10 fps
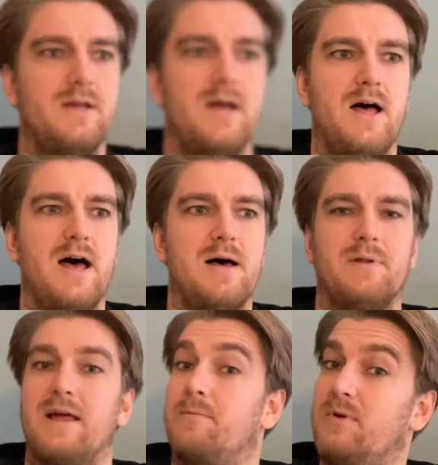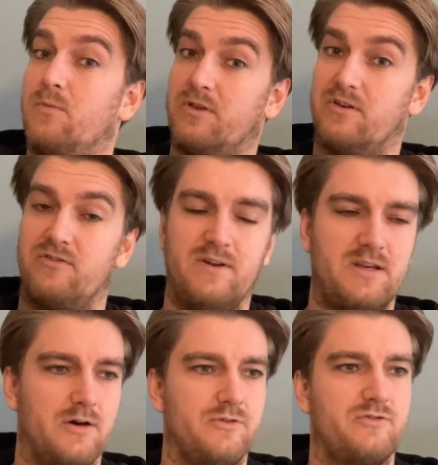Like me with these
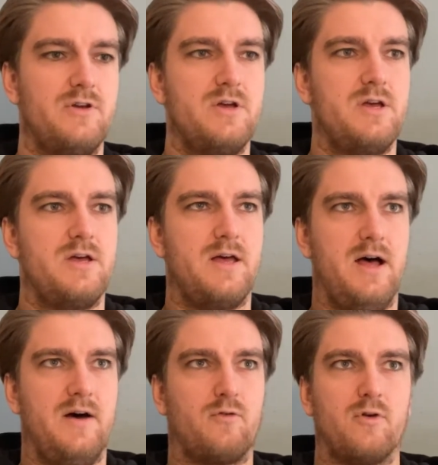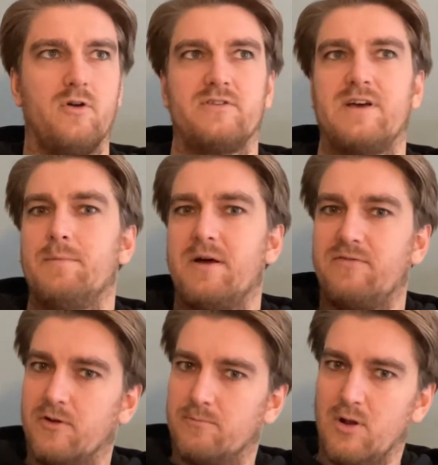videos. For a long time I
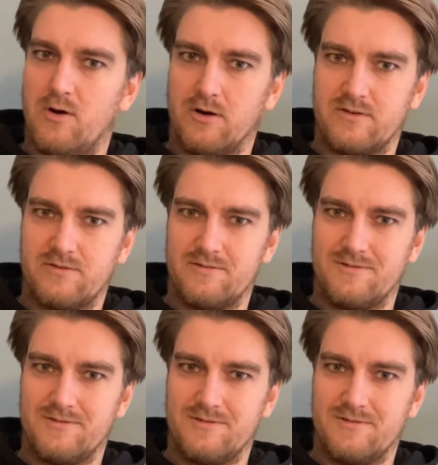felt blocked.